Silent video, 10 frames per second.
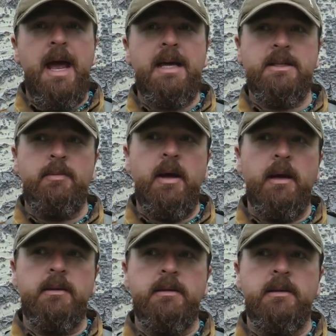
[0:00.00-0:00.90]

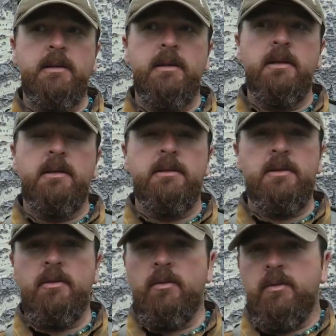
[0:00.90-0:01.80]
aspect
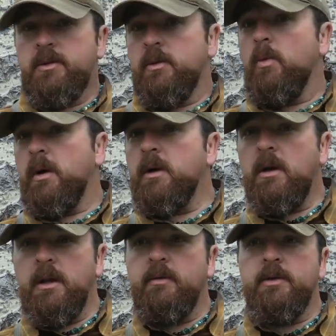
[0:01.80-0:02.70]
to to what
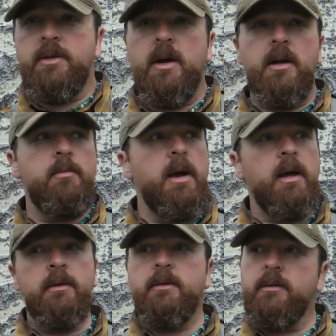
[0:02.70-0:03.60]
I'll ever talk
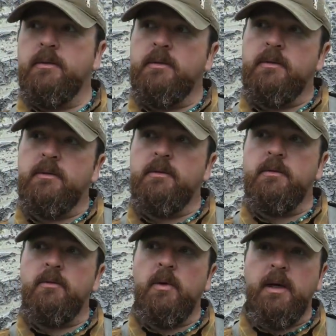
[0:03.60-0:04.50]
about
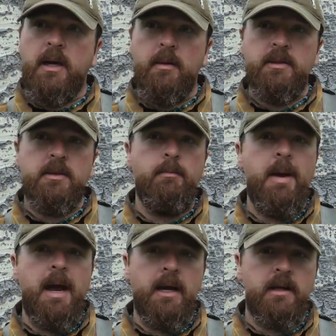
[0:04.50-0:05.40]
when it comes to
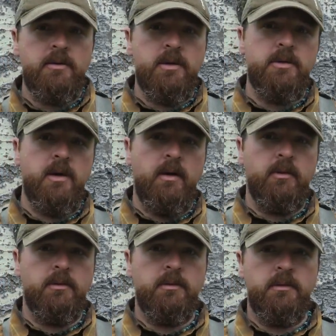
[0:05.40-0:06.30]
backcountry
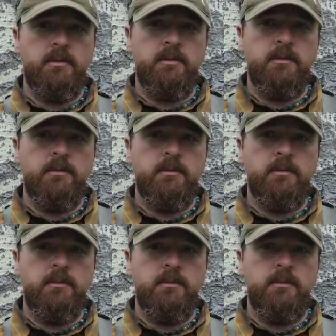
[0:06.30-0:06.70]
travel.